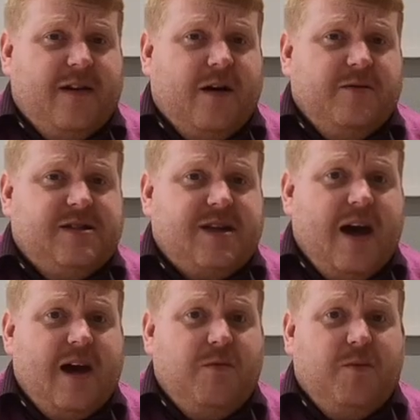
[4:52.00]
thing I would
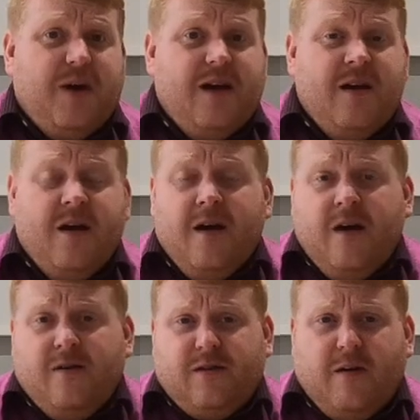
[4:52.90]
say would be
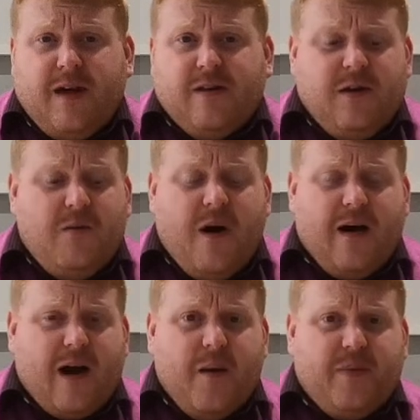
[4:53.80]
don't get too
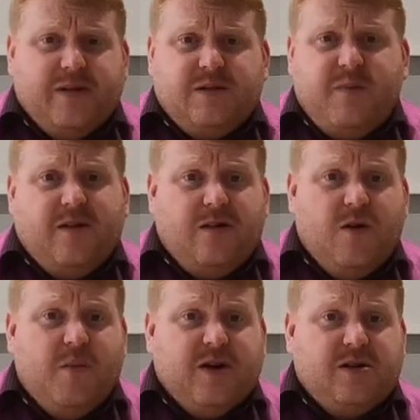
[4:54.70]
hung up and spend
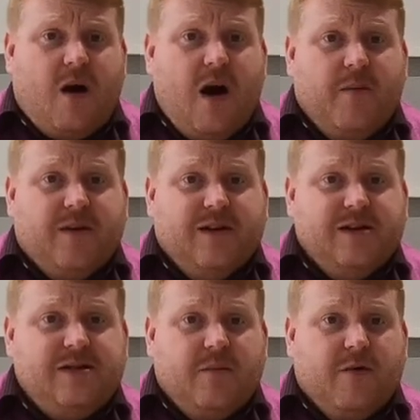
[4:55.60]
too much time on a
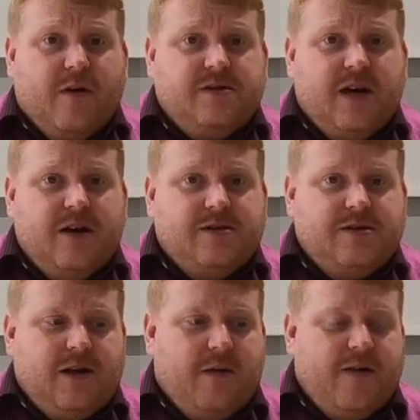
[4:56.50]
listing
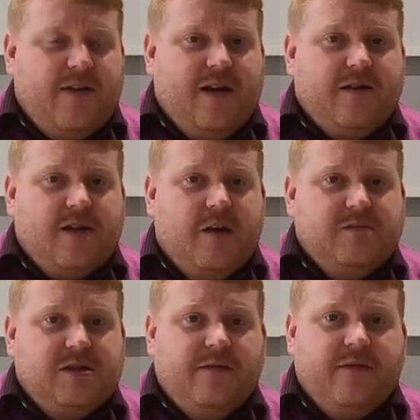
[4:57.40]
process. I think in
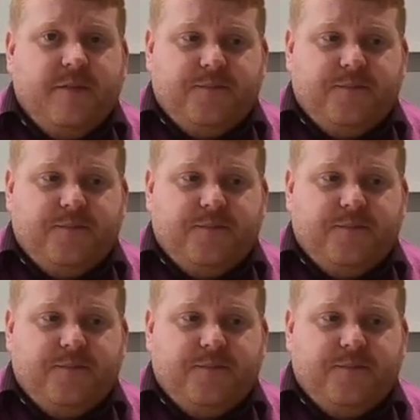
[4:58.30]
terms of